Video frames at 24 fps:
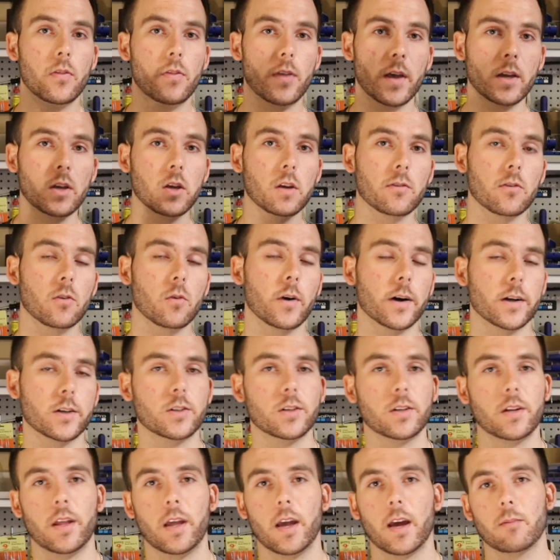Thank you for
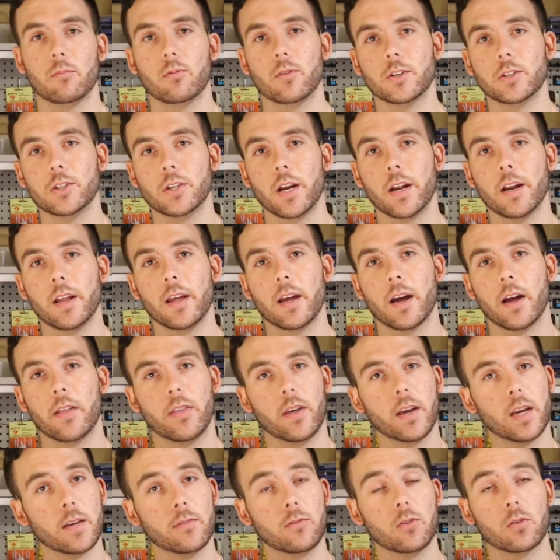watching today. I appreciate it. I
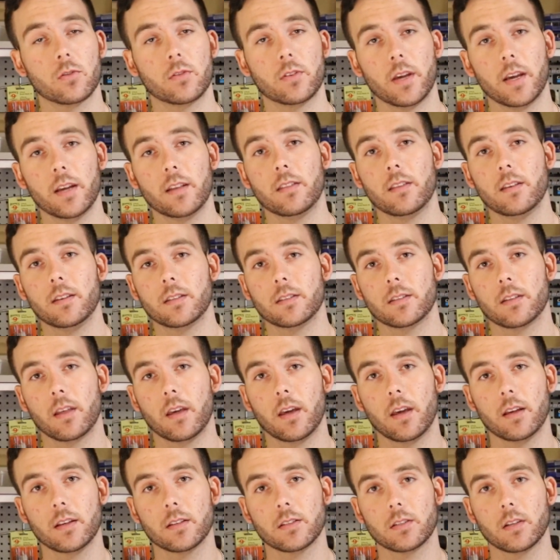think if you'll take these
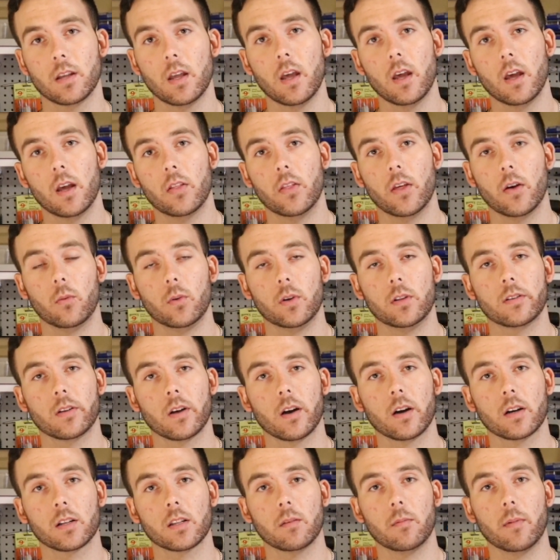things that we
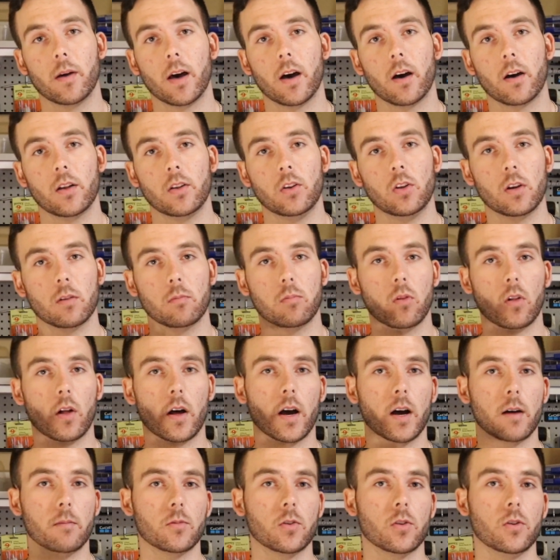talked about and you
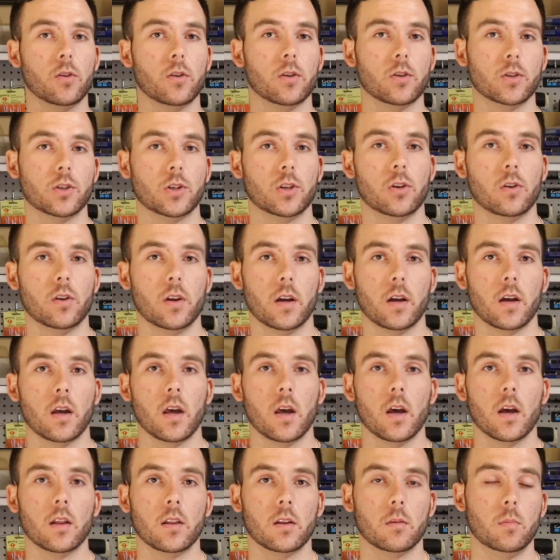apply them to your shooting
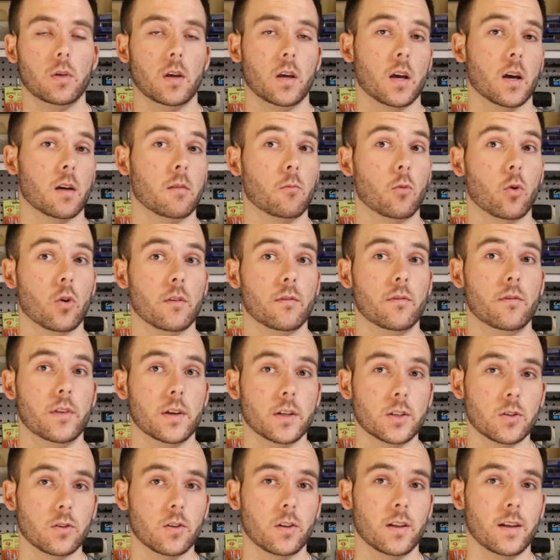to become more
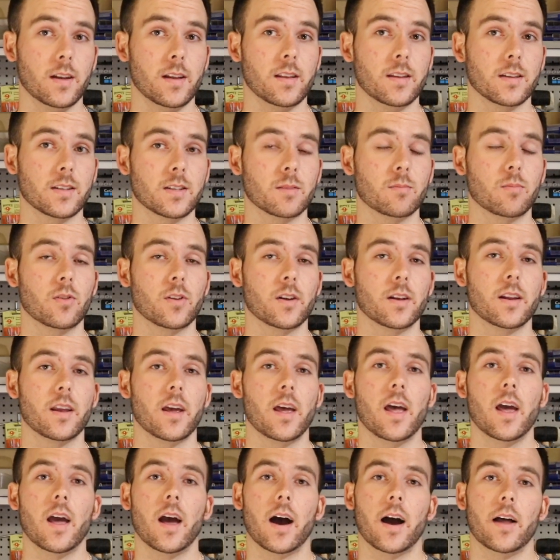visually
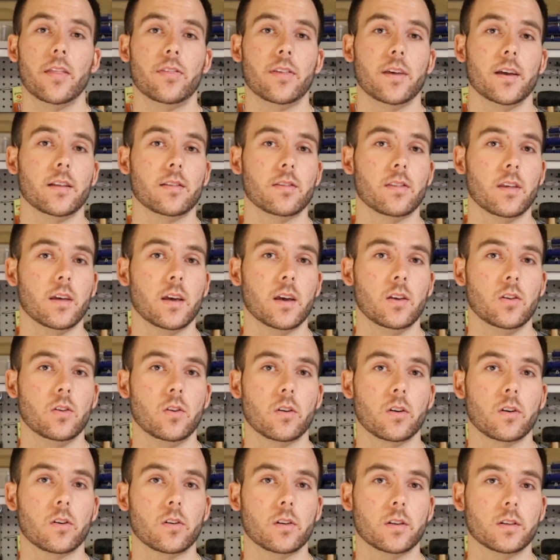disciplined, I think that
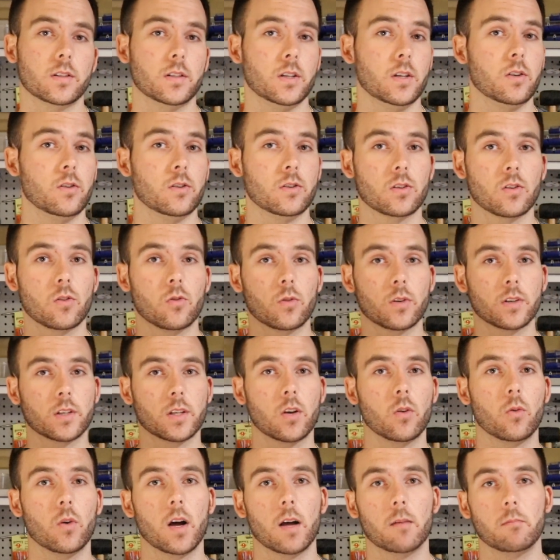you're going to see your scores
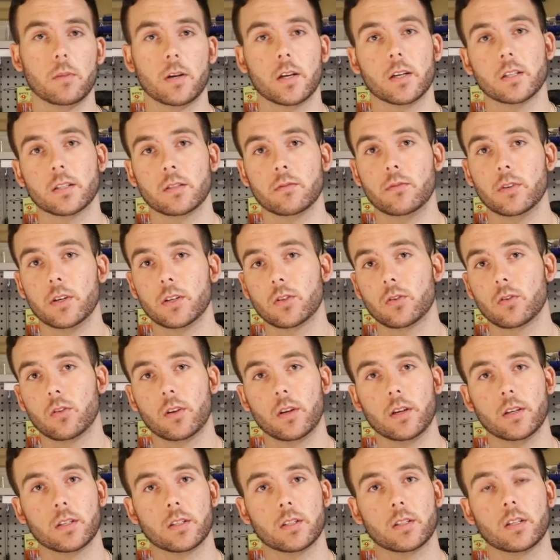go up, because
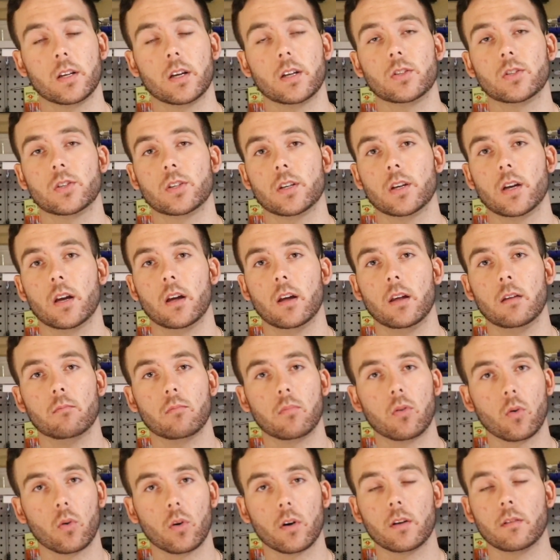visually is such an
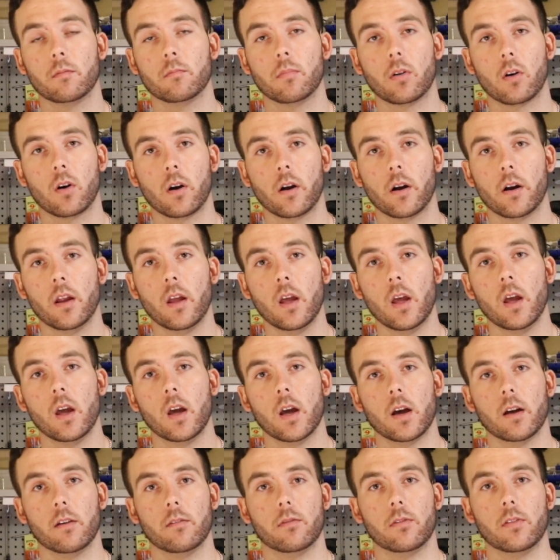important part
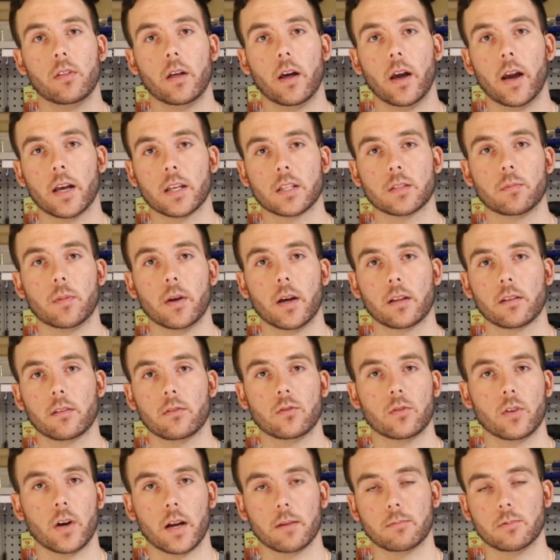of the aspect
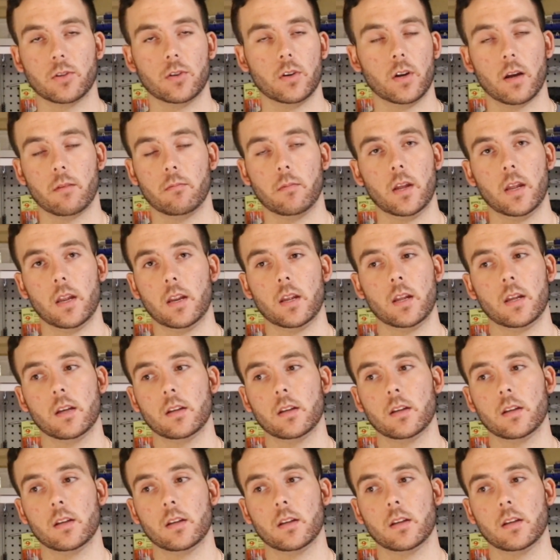of trap shooting. I mean, it